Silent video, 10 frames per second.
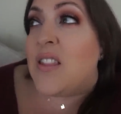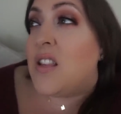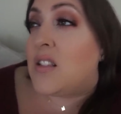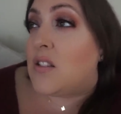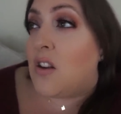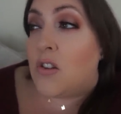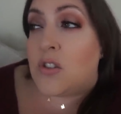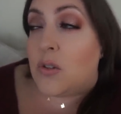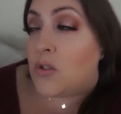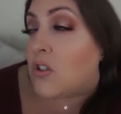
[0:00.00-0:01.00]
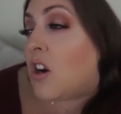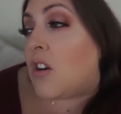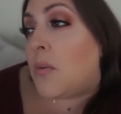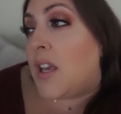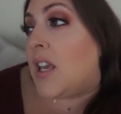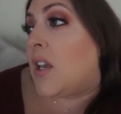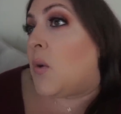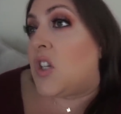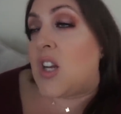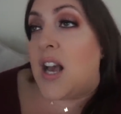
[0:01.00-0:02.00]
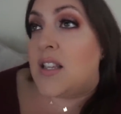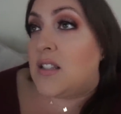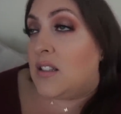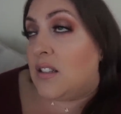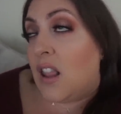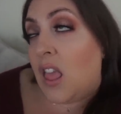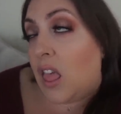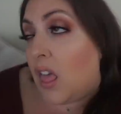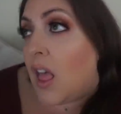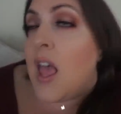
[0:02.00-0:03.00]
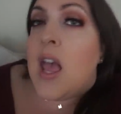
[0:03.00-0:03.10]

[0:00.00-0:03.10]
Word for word: This is also Shark Week, which hasn't, ugh,